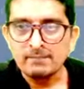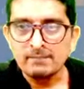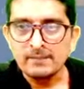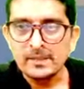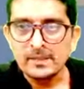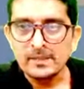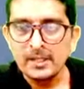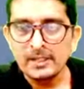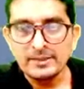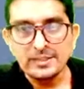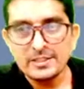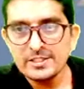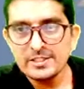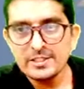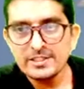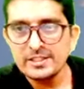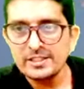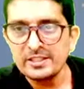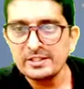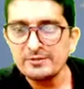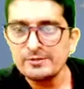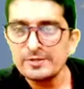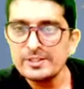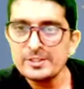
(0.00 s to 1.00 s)
This is a
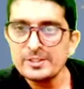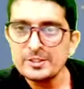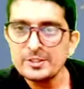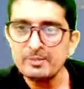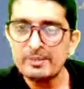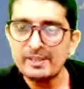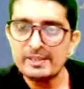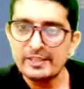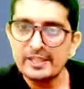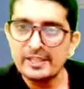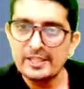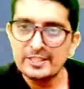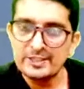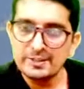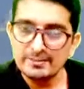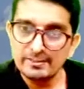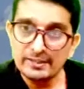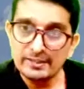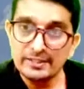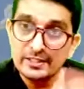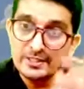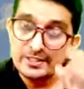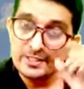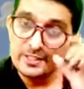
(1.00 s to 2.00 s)
defense mechanism, and
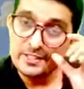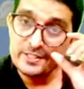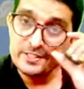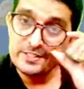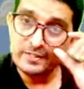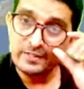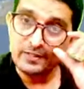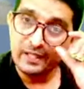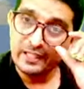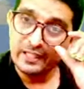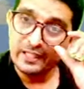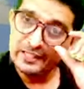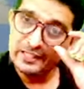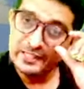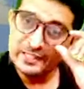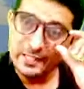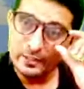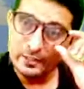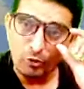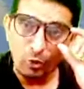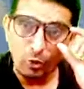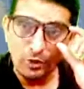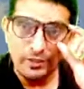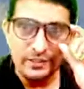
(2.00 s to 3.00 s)
this is highly
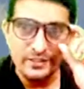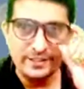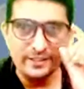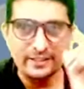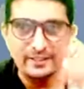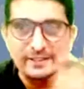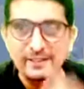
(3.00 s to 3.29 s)
psychological.